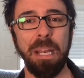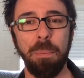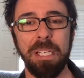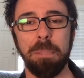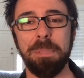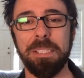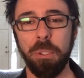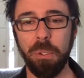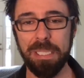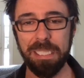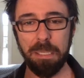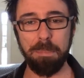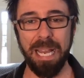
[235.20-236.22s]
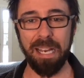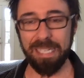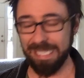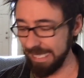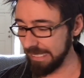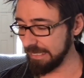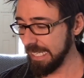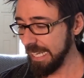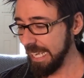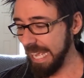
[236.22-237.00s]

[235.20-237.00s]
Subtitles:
that we're going to be talking about is